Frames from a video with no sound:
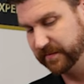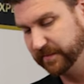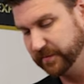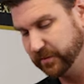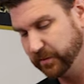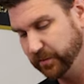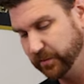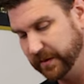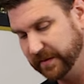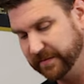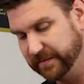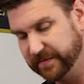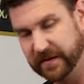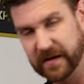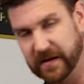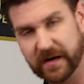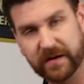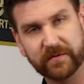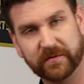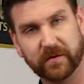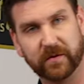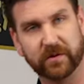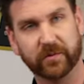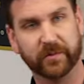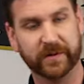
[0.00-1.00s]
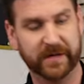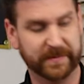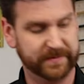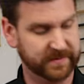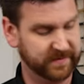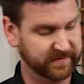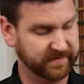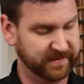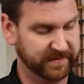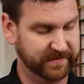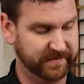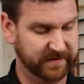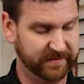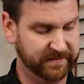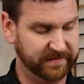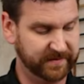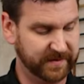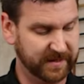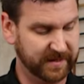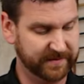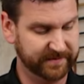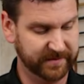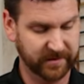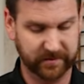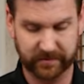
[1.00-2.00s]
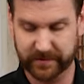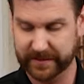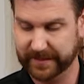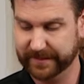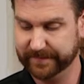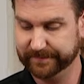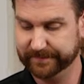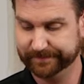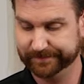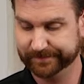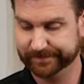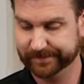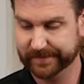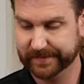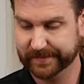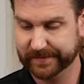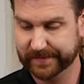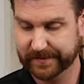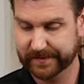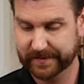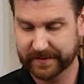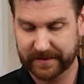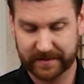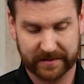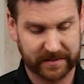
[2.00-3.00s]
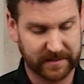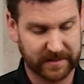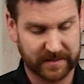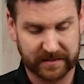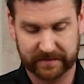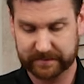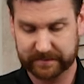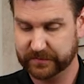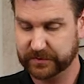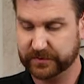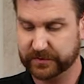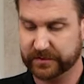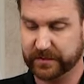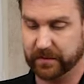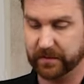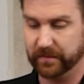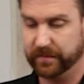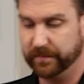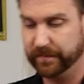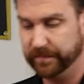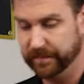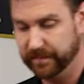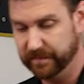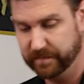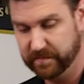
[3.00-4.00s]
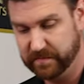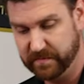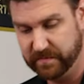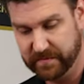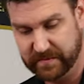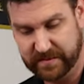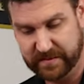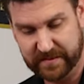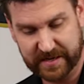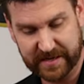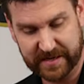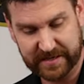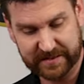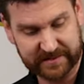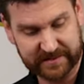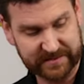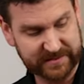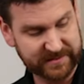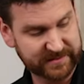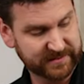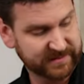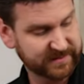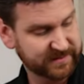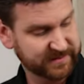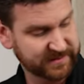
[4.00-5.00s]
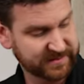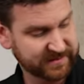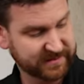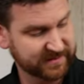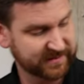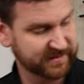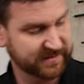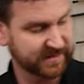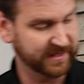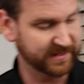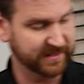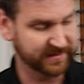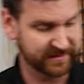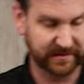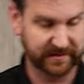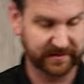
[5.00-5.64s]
from twenty-five all the way up to fifty-five on weight. Um, so that is, that